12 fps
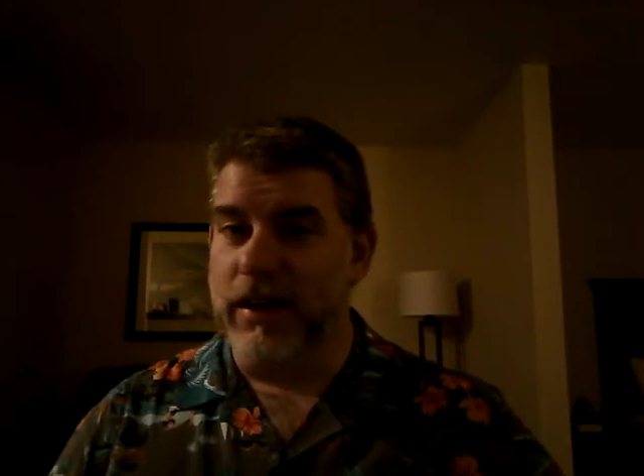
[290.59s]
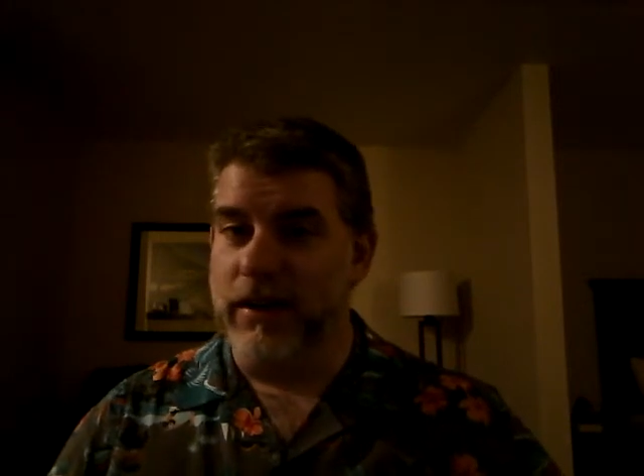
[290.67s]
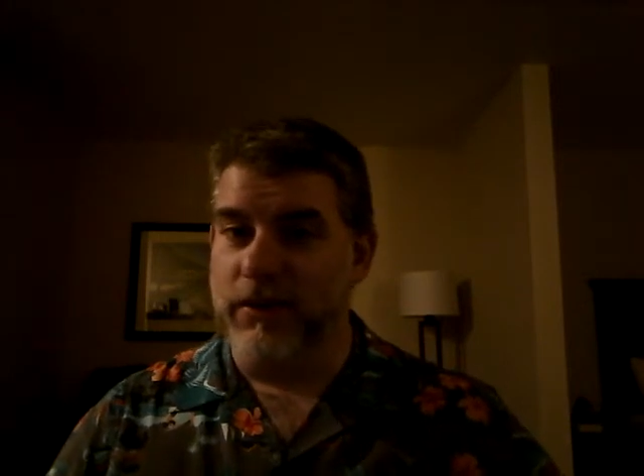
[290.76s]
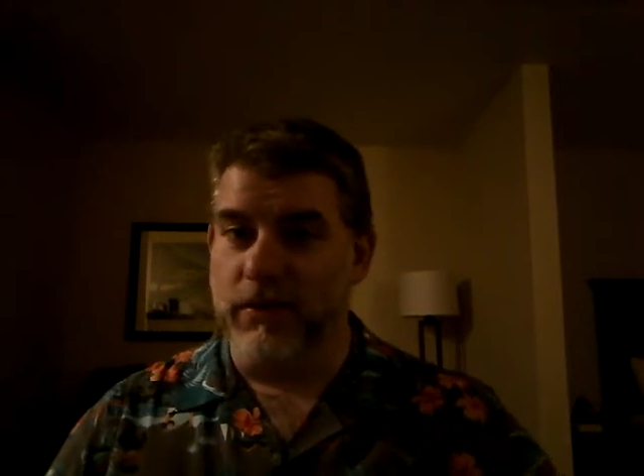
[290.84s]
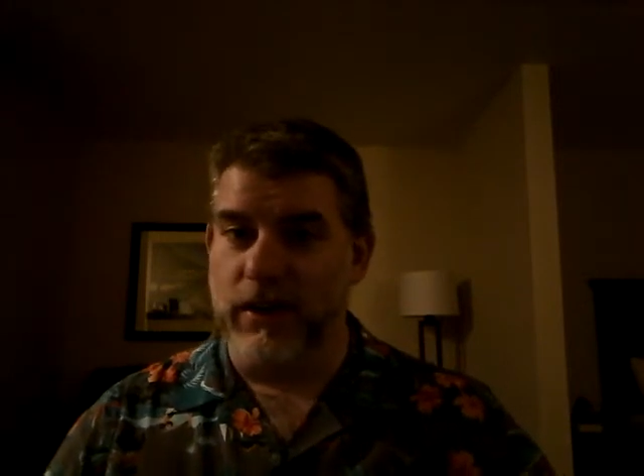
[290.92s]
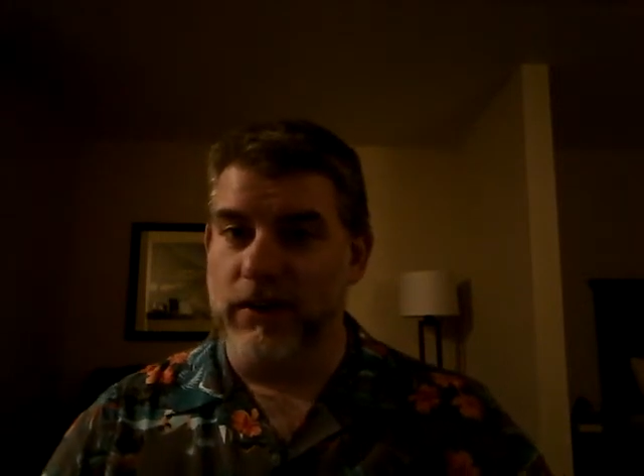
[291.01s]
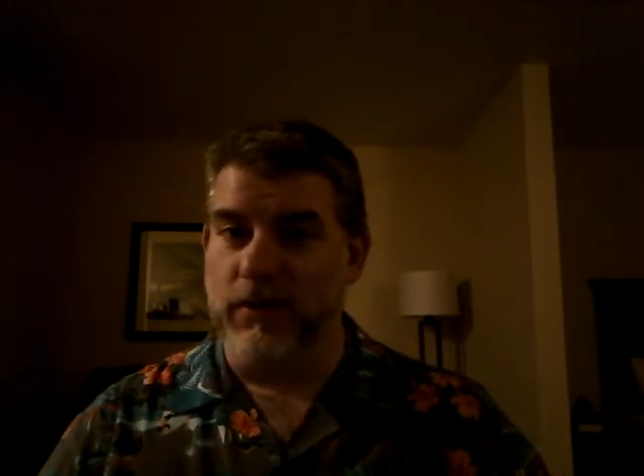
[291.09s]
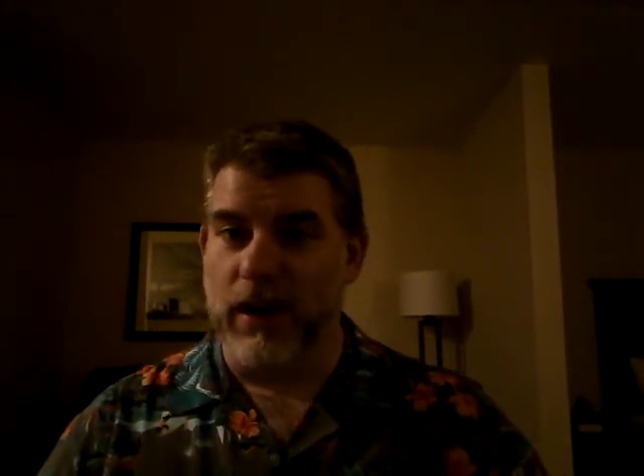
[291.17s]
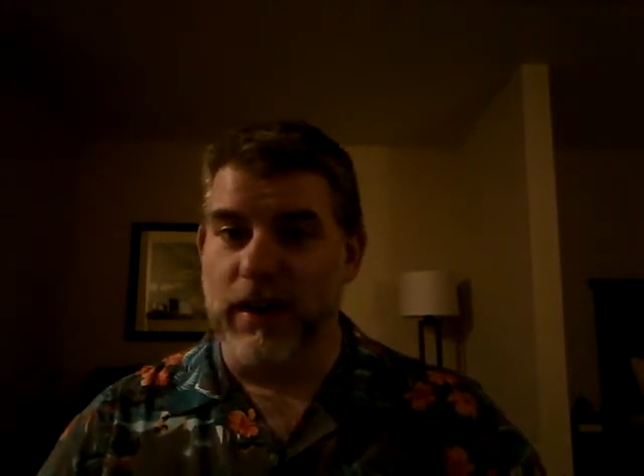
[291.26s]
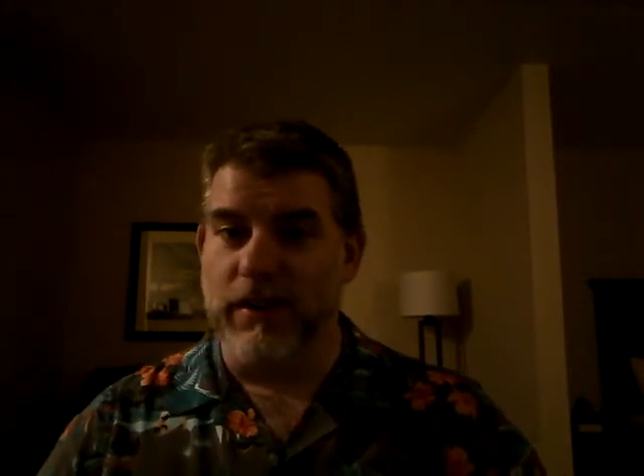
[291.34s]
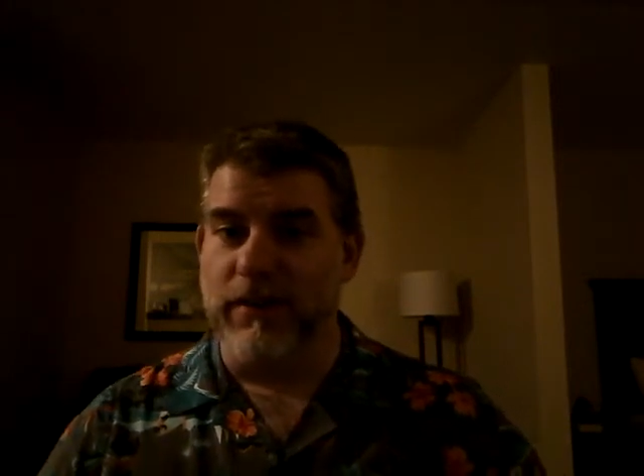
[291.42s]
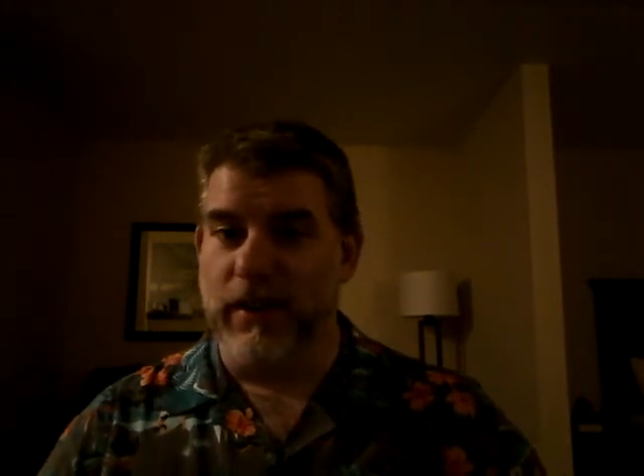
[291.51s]
his
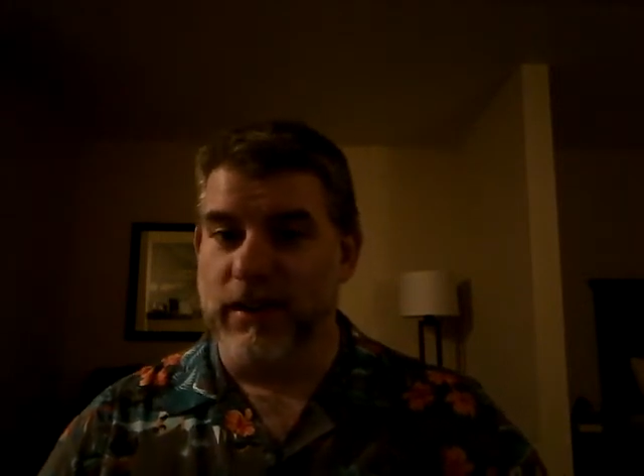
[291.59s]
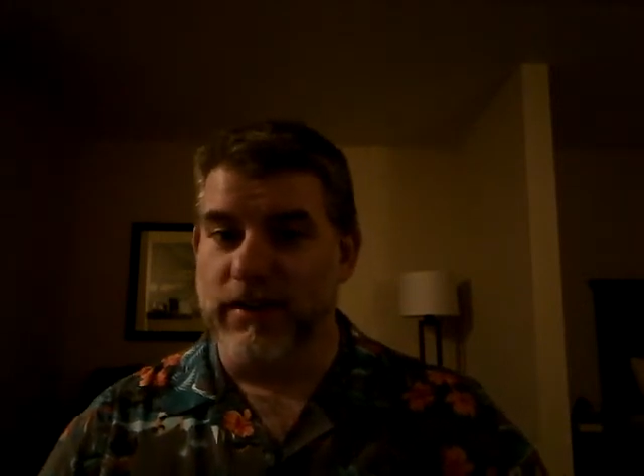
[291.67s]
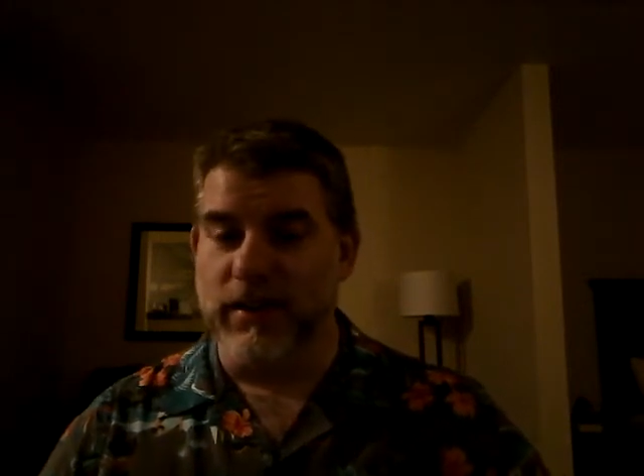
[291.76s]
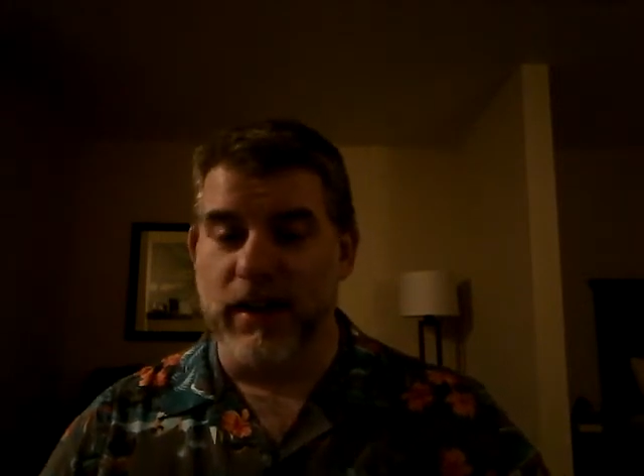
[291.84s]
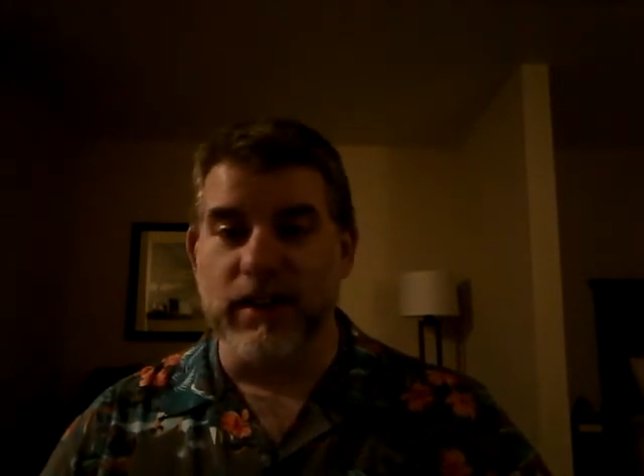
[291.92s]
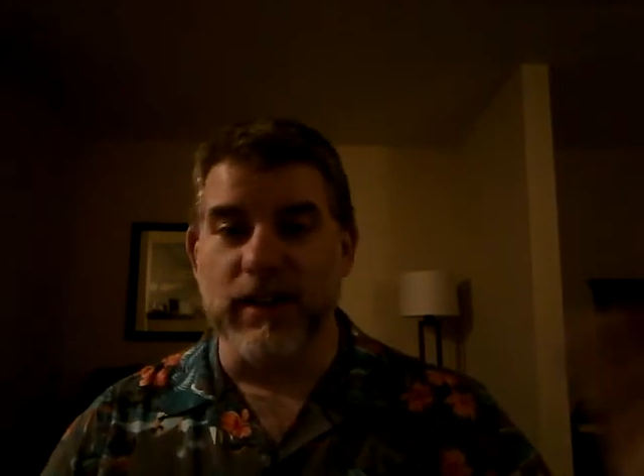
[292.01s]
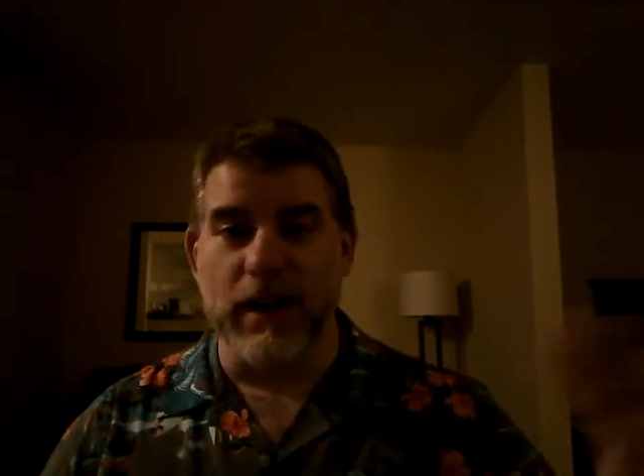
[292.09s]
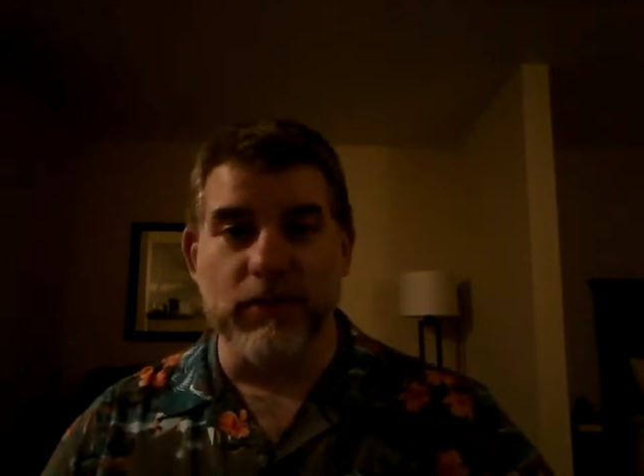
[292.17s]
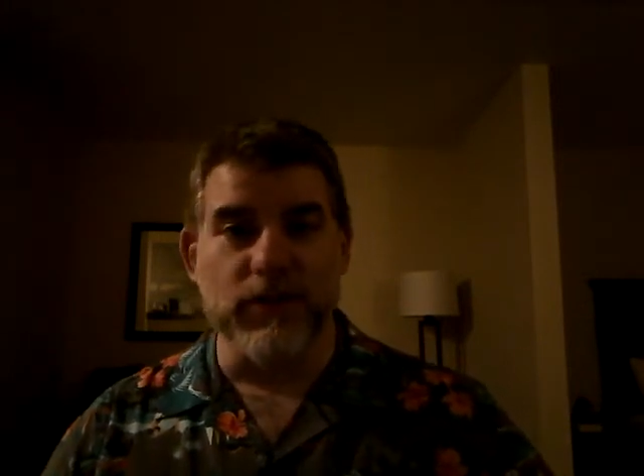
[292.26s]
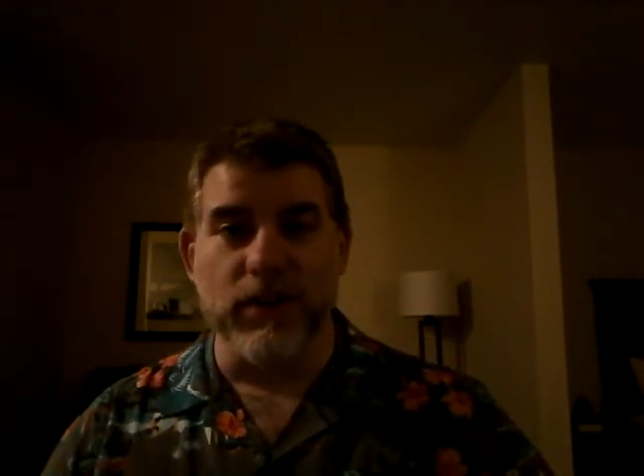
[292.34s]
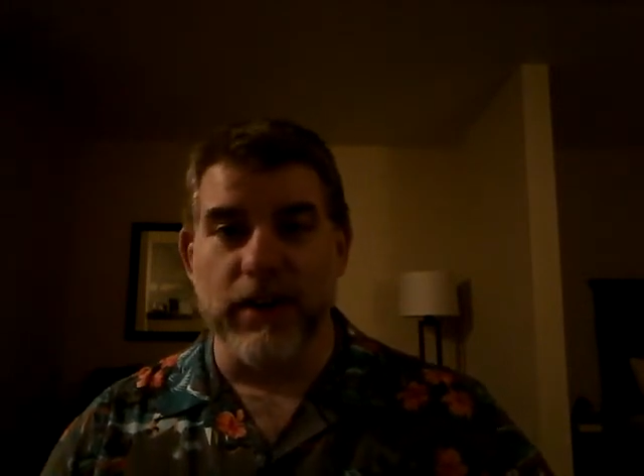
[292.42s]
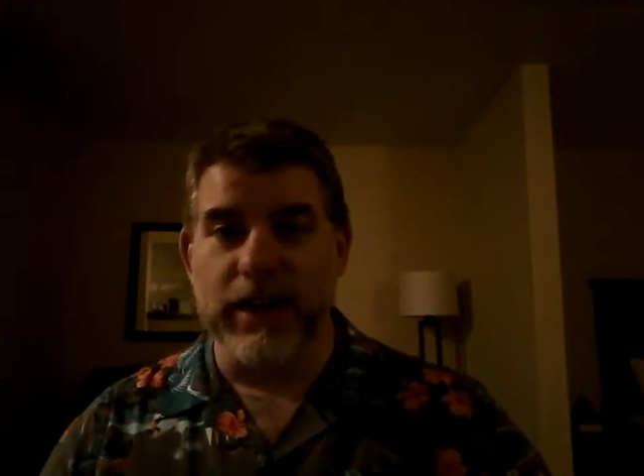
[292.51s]
wife and his son. That
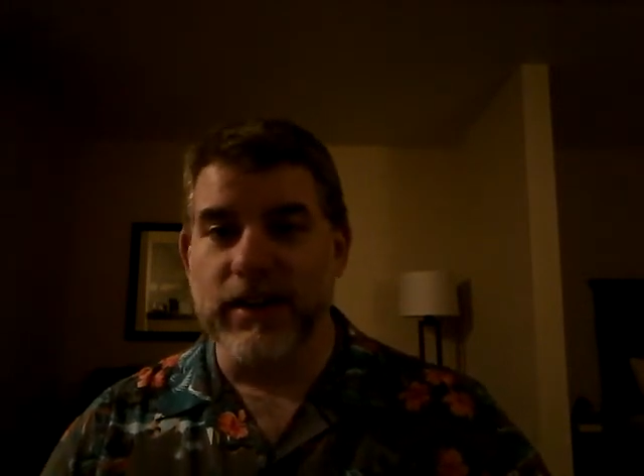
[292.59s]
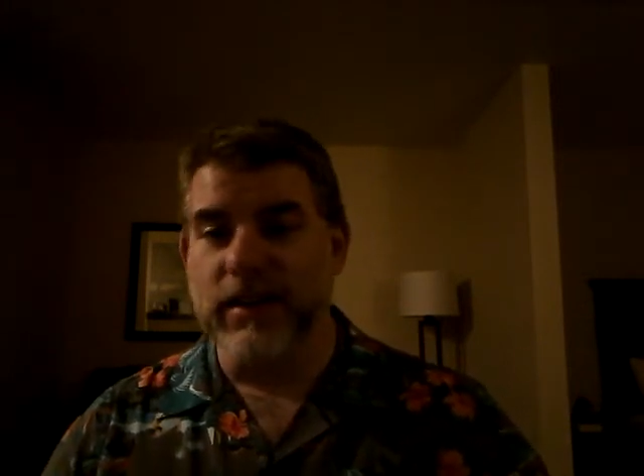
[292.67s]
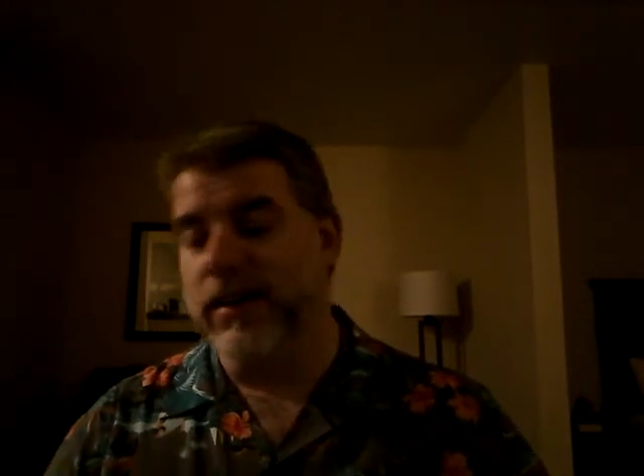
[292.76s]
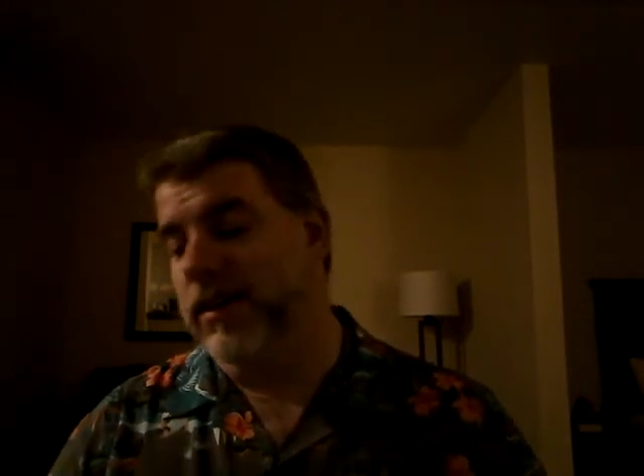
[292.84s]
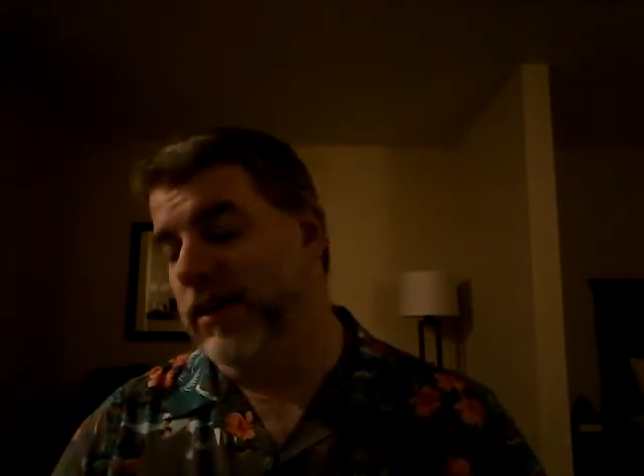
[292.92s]
was great.